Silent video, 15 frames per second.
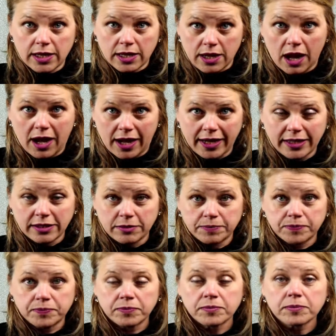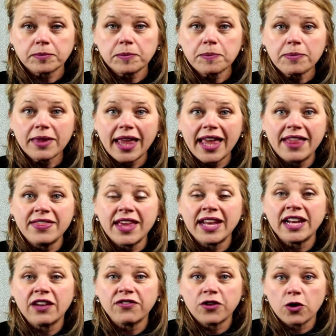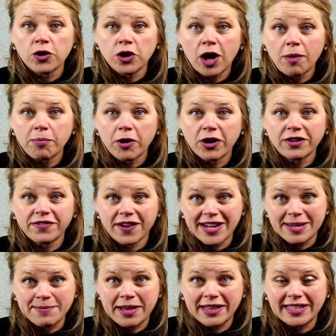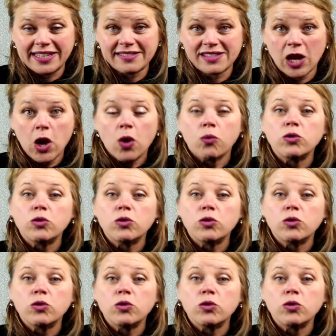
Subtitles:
guide. And then if you're not part of our email list,